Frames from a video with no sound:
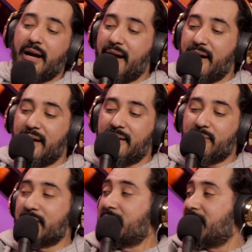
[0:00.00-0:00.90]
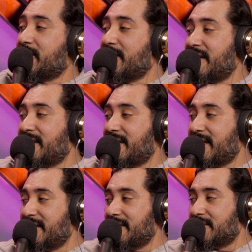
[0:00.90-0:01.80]
we're going to go ahead
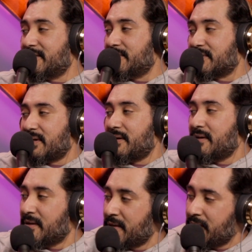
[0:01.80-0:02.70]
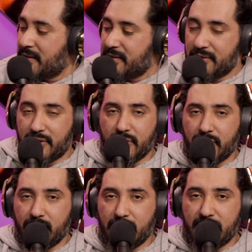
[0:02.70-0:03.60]
and introduce
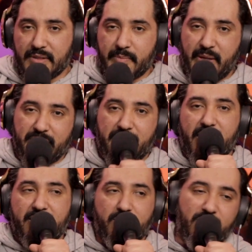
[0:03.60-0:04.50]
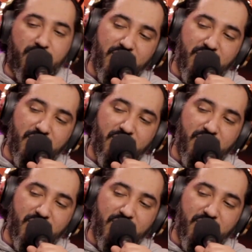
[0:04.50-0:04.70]
two special guests, which you